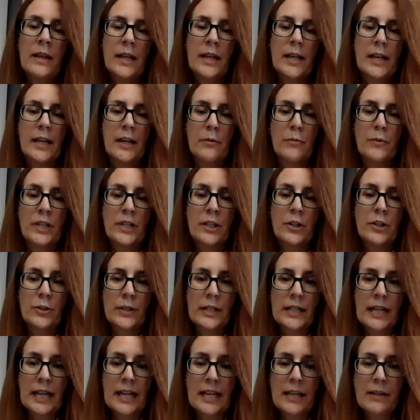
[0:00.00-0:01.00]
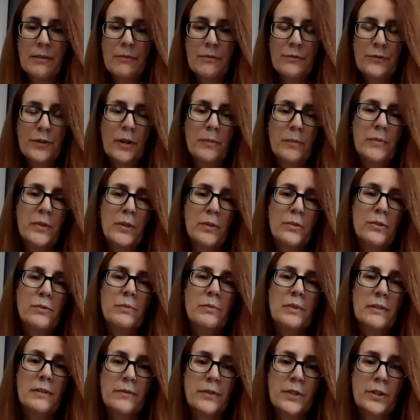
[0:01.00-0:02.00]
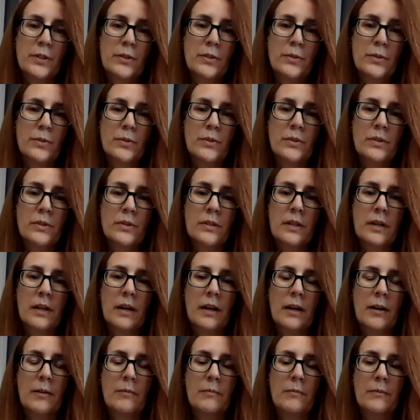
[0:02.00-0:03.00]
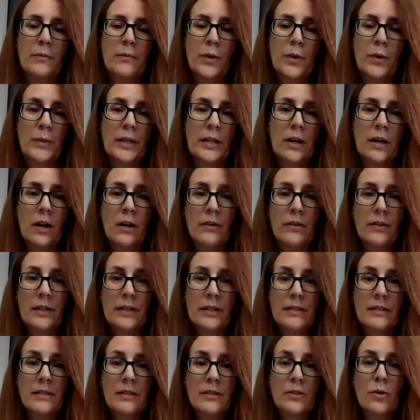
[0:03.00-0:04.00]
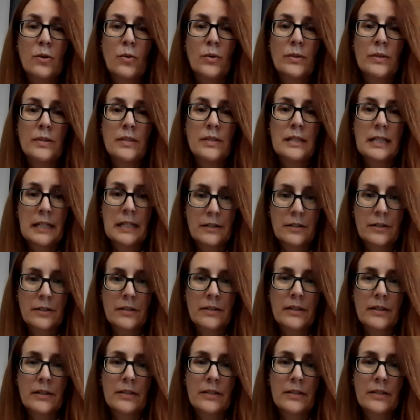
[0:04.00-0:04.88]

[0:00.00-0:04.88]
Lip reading: And we create from those reviews what we call is the gold standard.